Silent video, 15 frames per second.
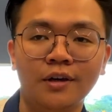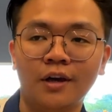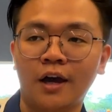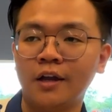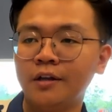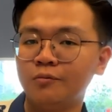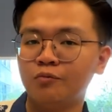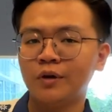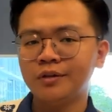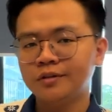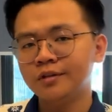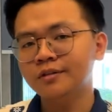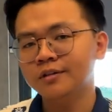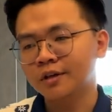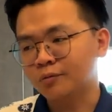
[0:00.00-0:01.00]
And then one
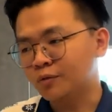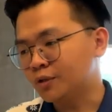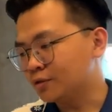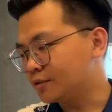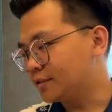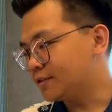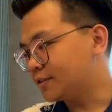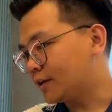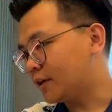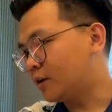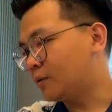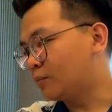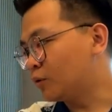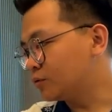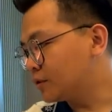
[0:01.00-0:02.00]
thing that we noticed, there
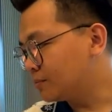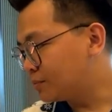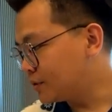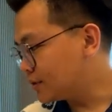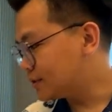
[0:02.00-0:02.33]
are multiple